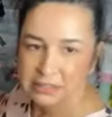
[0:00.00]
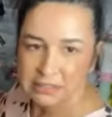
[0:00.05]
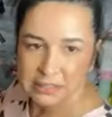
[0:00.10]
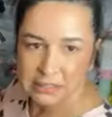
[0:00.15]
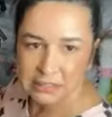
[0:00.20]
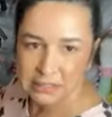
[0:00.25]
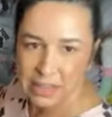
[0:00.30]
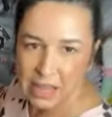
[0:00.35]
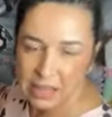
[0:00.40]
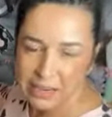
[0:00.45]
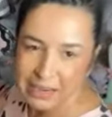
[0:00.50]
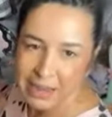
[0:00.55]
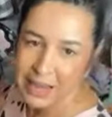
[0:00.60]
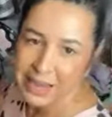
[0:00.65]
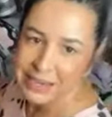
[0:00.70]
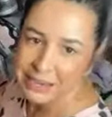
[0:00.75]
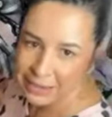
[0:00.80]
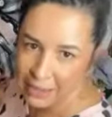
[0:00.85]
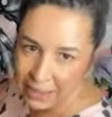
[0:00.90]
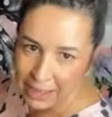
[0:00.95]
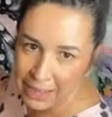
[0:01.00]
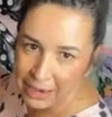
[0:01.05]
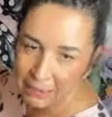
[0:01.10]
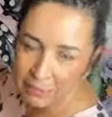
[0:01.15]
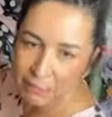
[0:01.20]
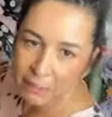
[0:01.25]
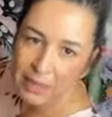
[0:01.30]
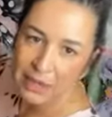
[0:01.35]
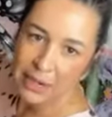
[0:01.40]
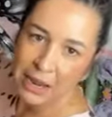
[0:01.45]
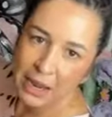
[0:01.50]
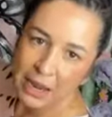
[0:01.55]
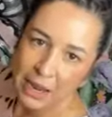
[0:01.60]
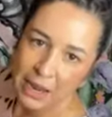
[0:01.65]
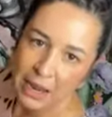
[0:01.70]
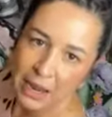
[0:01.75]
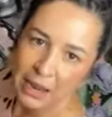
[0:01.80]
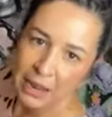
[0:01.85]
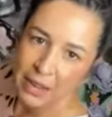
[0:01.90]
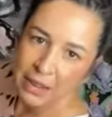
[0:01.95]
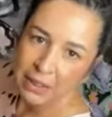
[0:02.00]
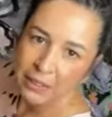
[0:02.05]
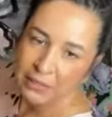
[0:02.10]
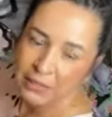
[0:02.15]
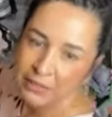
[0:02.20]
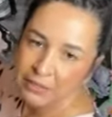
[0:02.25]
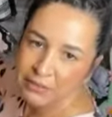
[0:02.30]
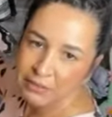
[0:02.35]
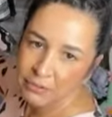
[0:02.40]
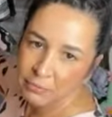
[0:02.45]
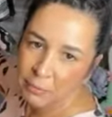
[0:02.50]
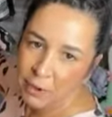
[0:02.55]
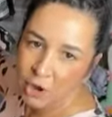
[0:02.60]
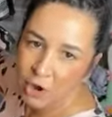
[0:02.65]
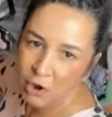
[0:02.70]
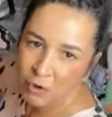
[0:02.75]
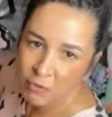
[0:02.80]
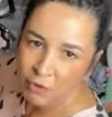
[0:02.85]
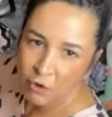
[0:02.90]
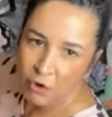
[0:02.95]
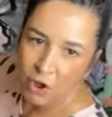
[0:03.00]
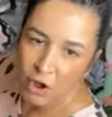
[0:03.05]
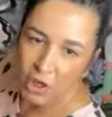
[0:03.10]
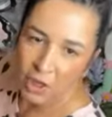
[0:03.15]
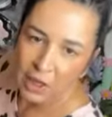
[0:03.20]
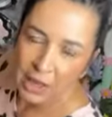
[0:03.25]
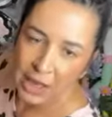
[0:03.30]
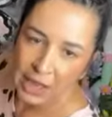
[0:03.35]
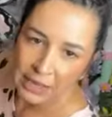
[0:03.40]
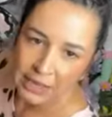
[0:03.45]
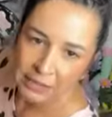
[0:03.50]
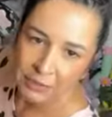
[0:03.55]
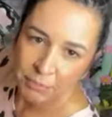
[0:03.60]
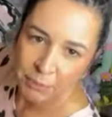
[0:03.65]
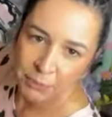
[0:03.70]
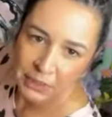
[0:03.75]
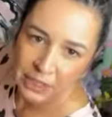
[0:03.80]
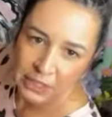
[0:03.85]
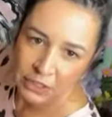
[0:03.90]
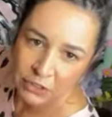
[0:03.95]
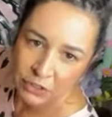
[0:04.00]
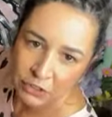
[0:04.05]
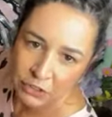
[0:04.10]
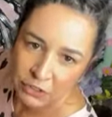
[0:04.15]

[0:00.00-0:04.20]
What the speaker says: design. Not done, but this is my overall. I typically